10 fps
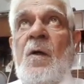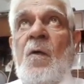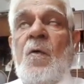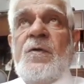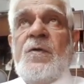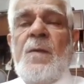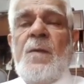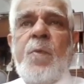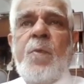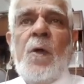who's really
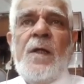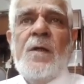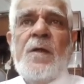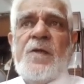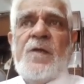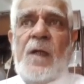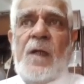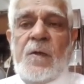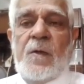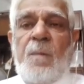bullying the child
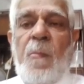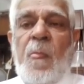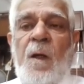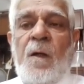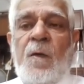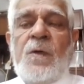to